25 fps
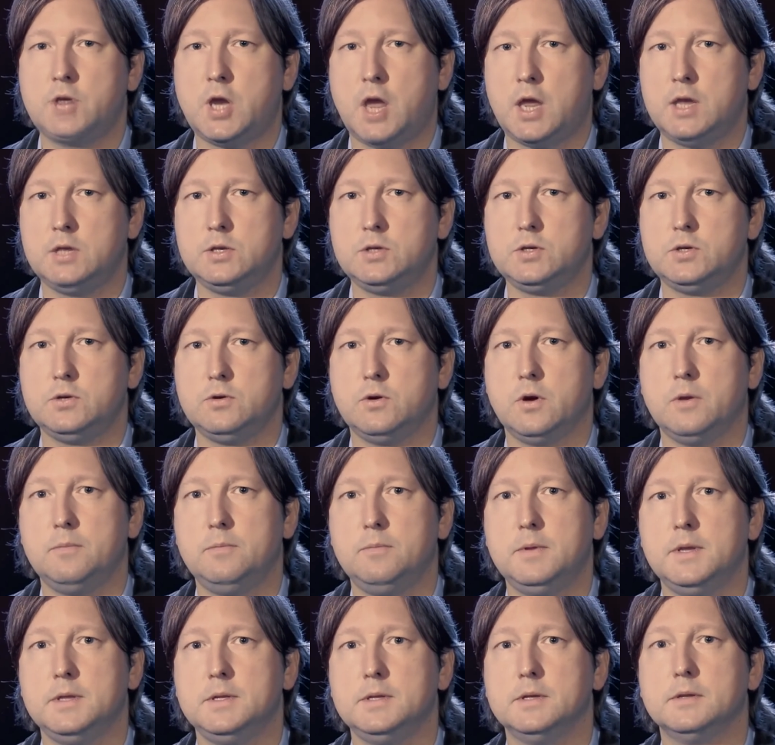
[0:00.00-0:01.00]
change your
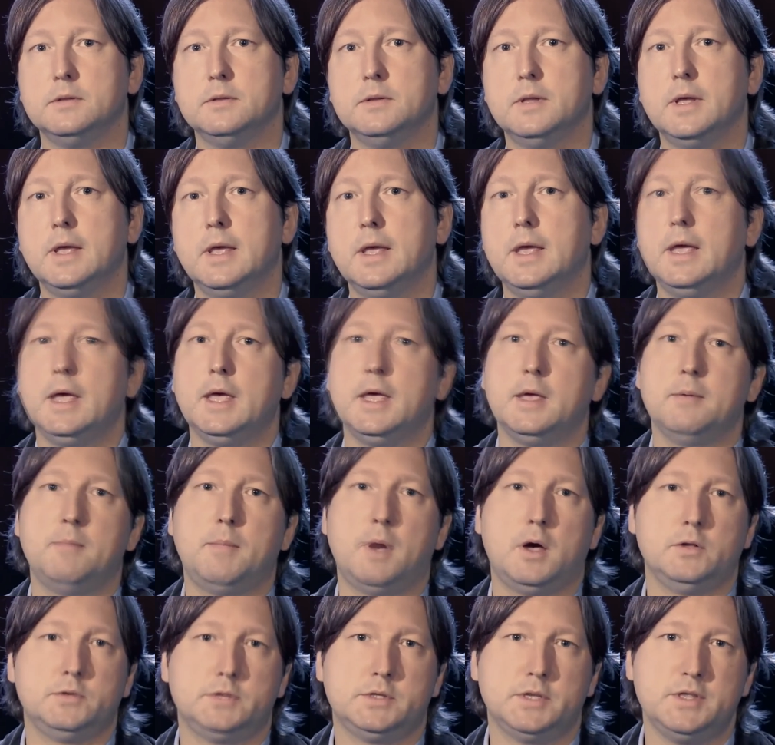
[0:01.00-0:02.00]
opinion
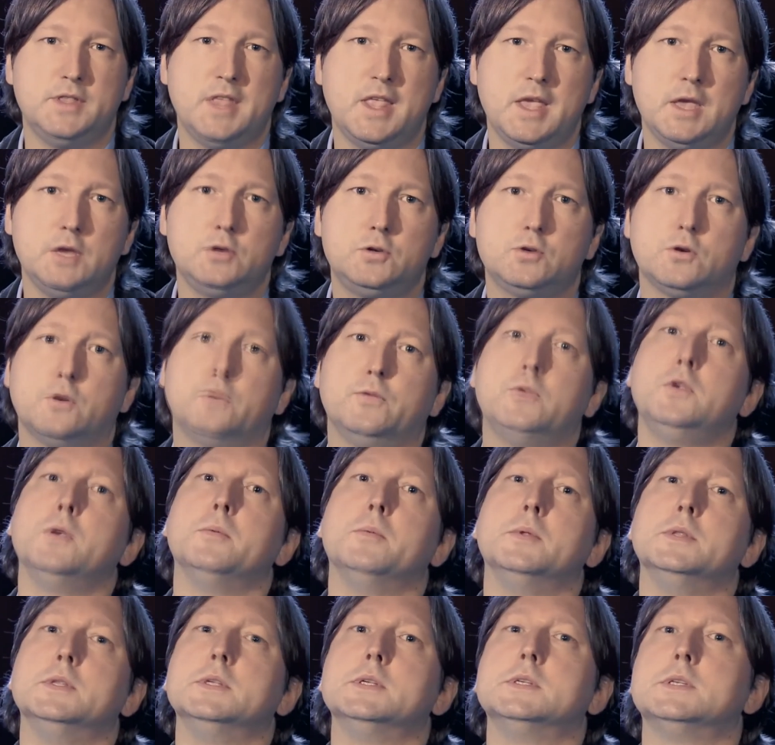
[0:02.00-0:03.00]
about the nature of
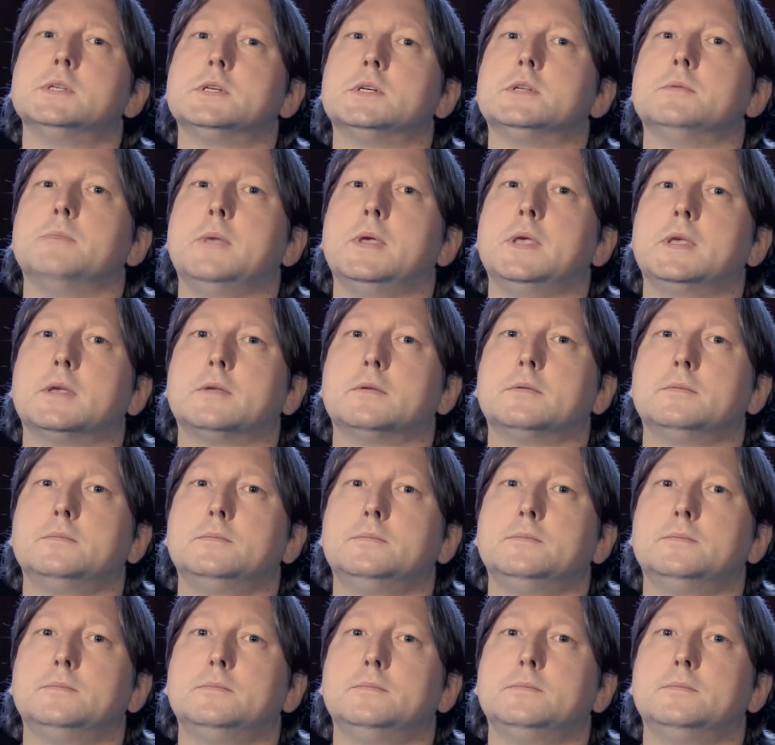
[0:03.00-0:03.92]
human decision making.